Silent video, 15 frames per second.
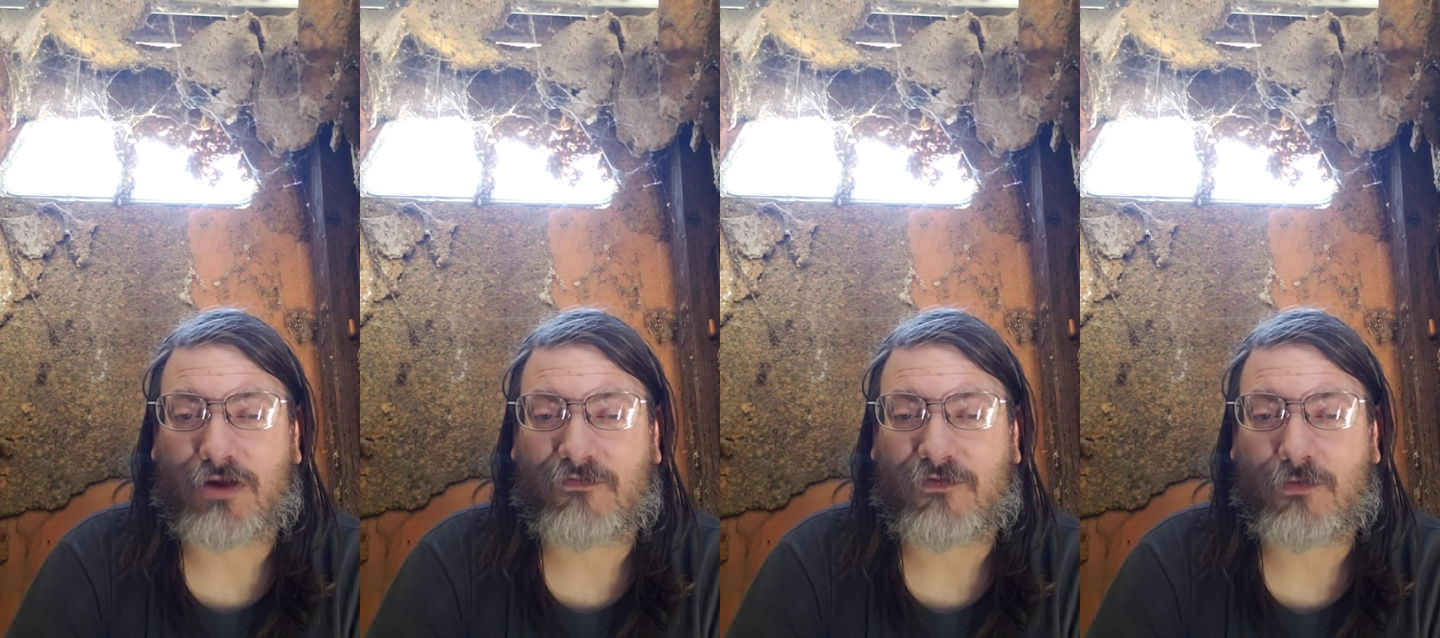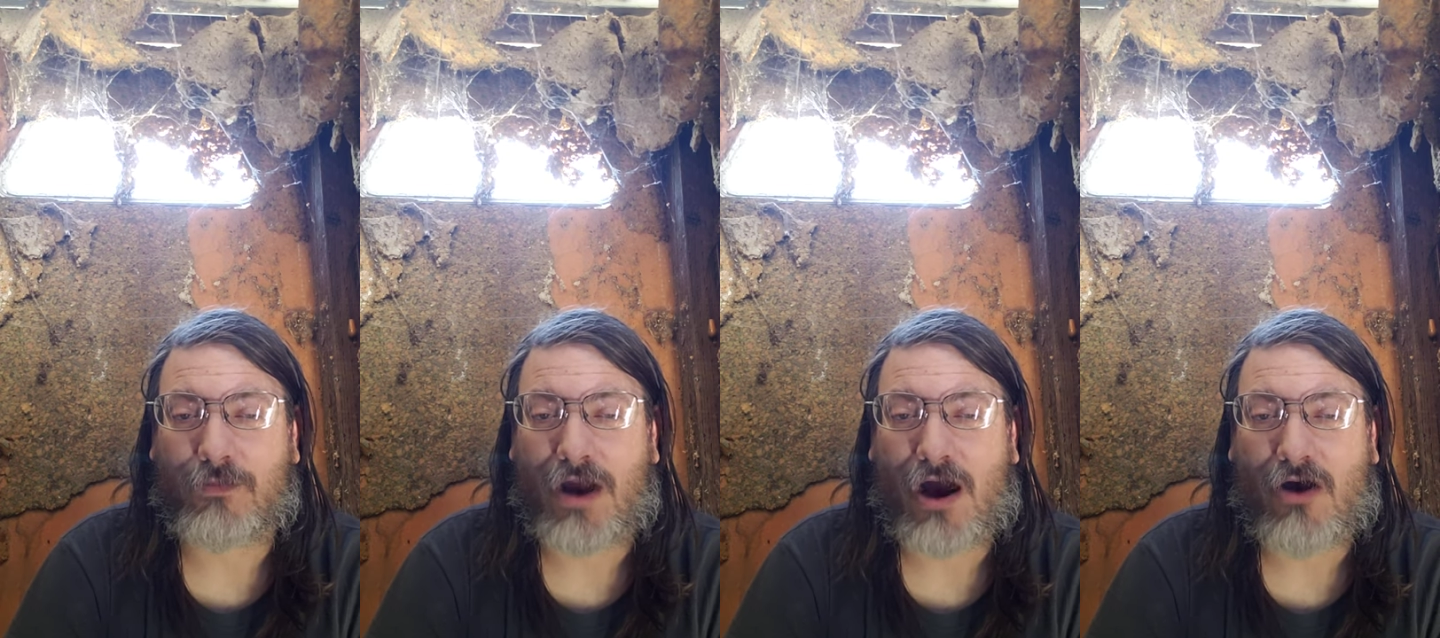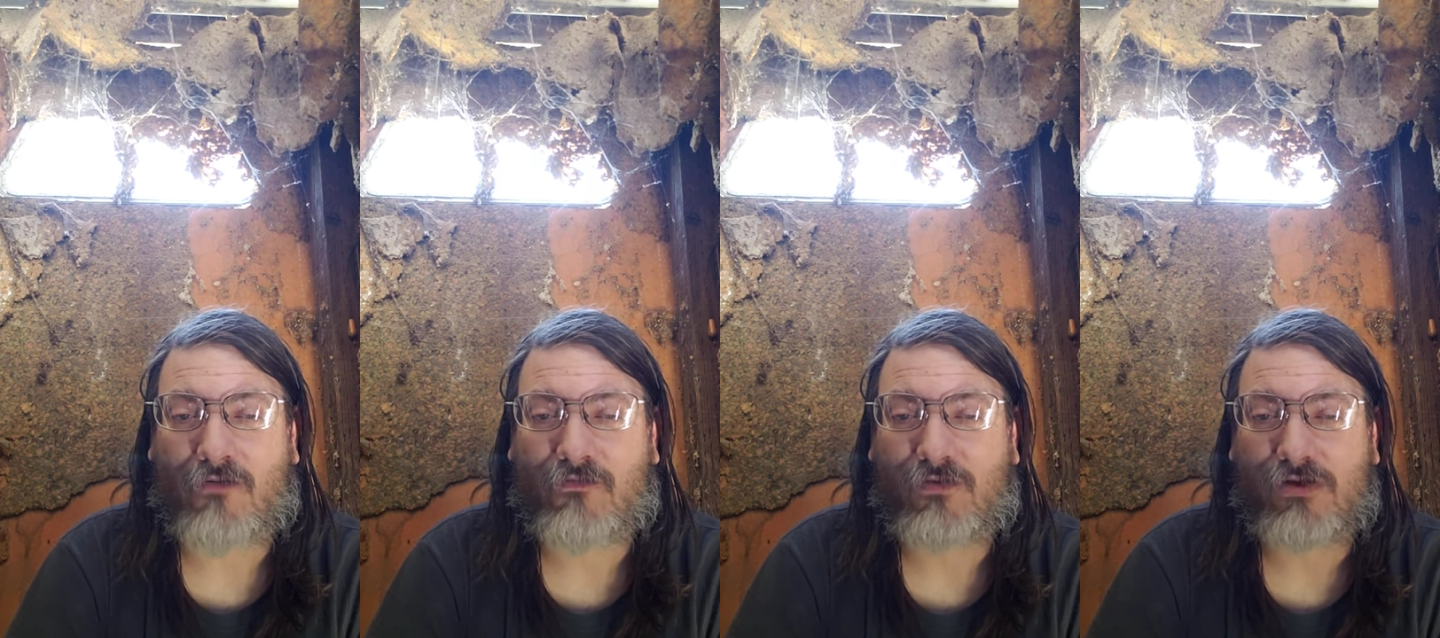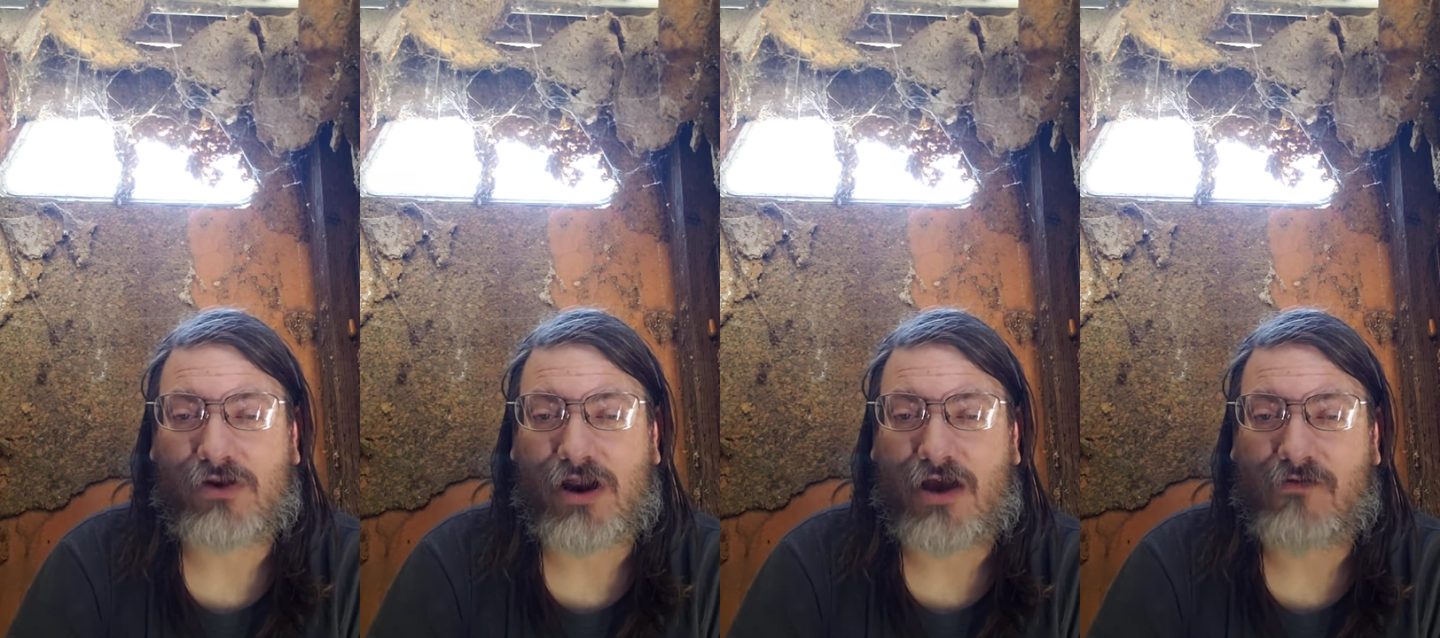If you're
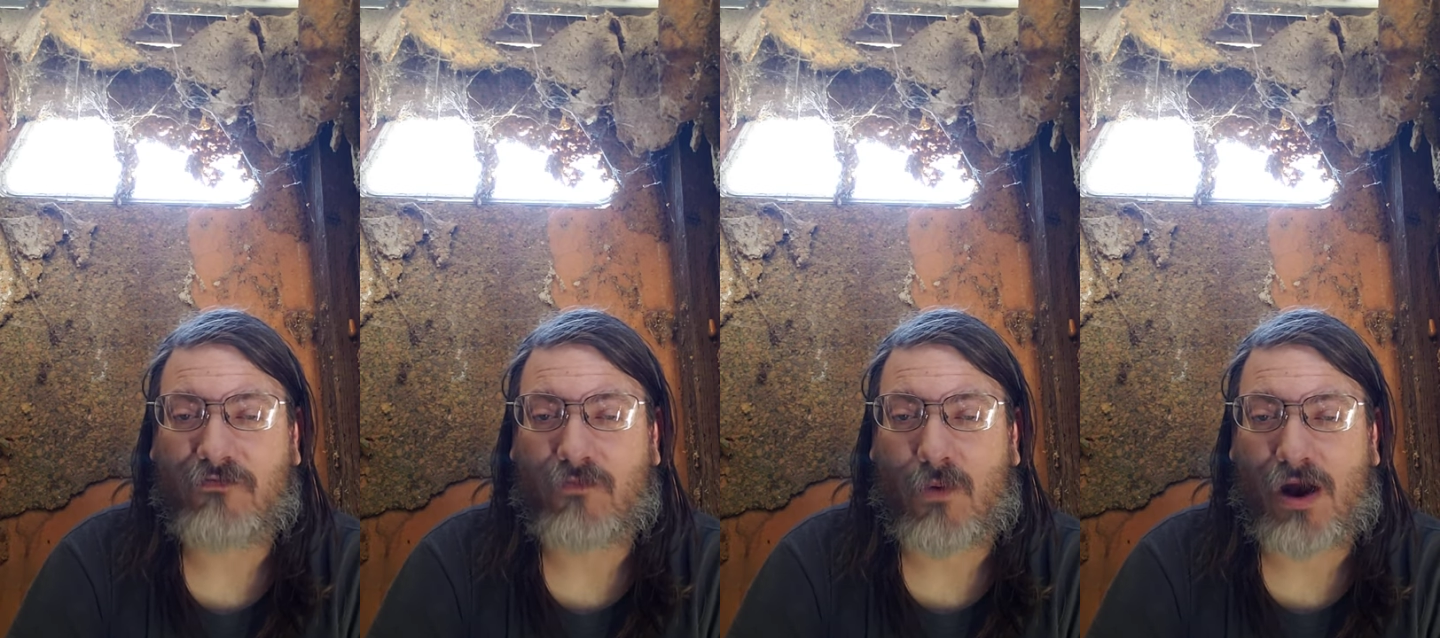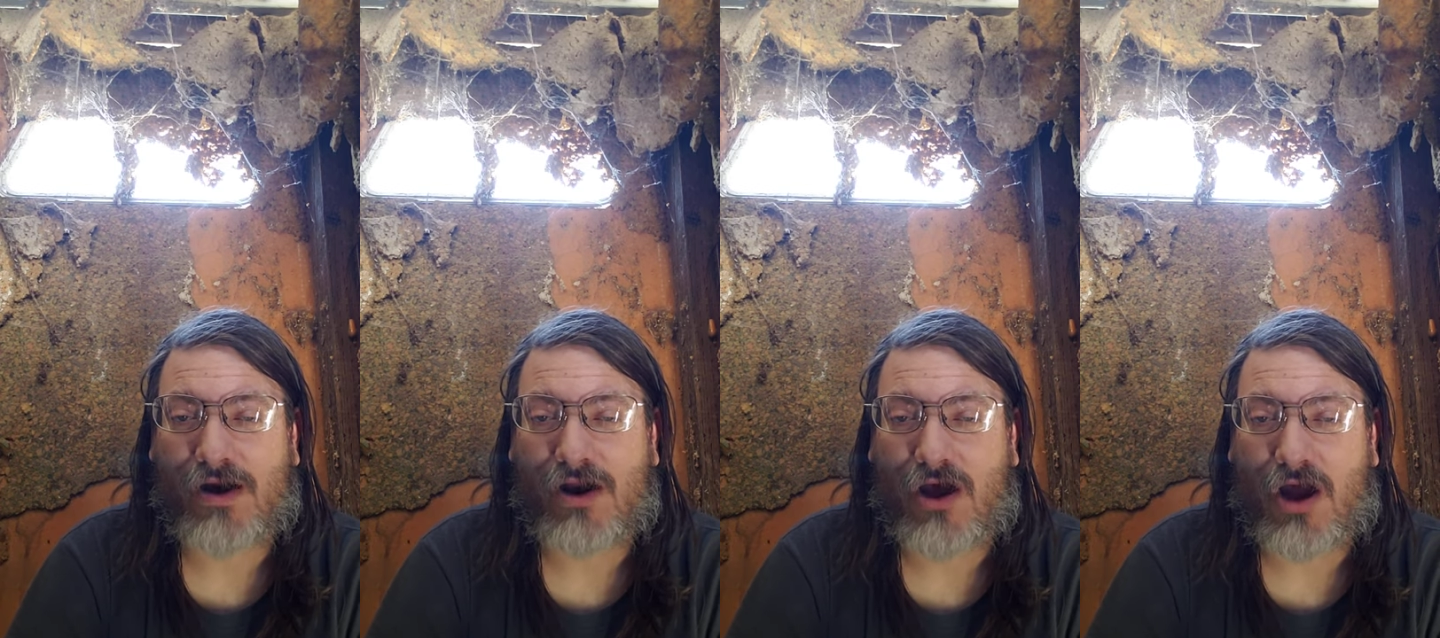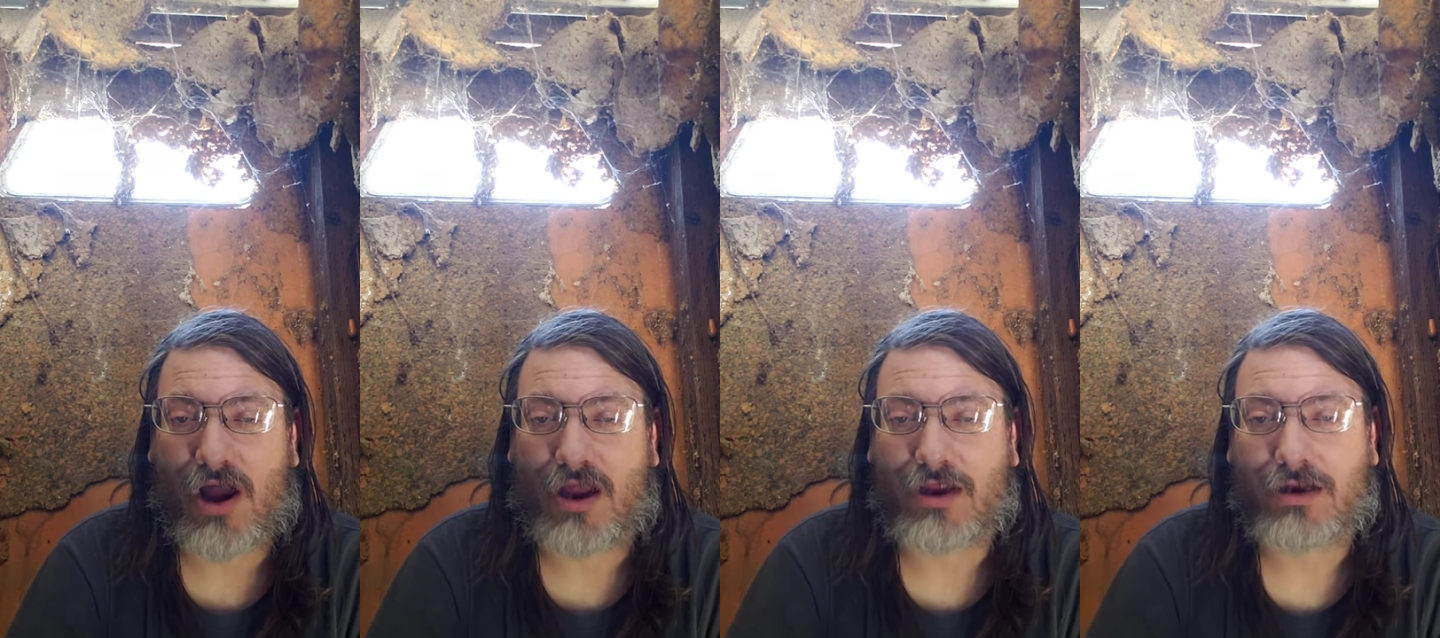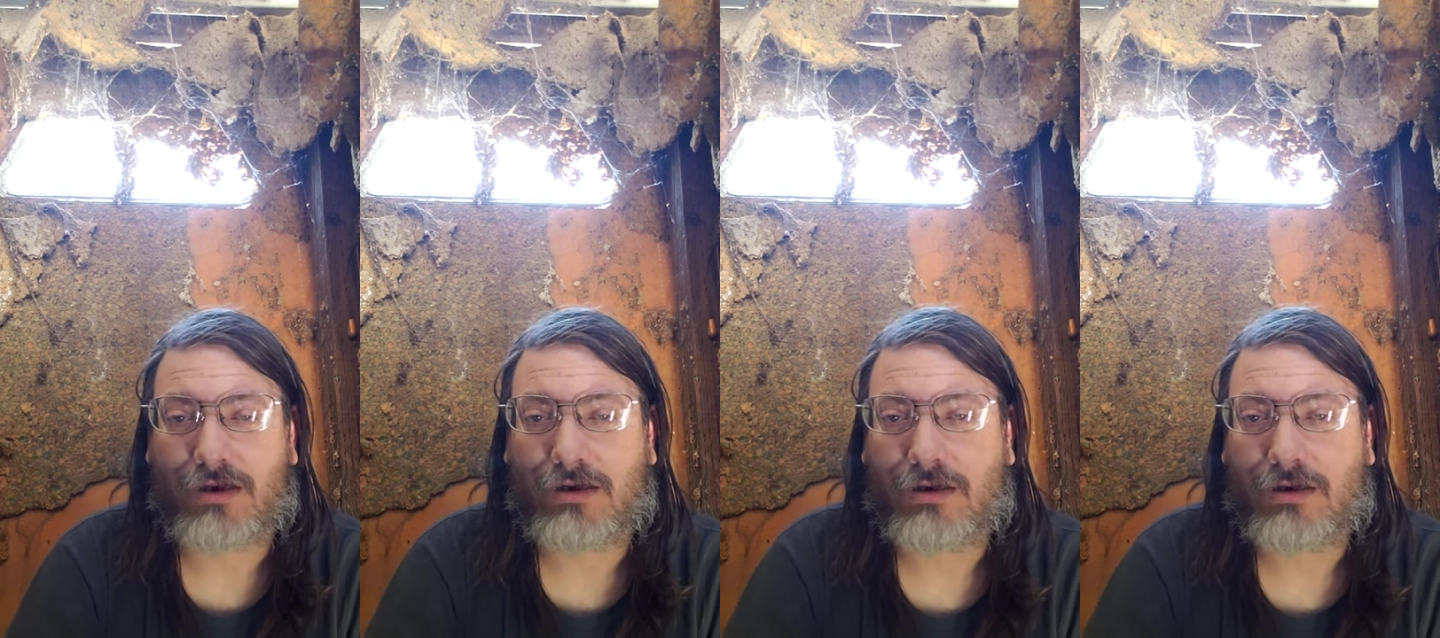powerful enough, why not?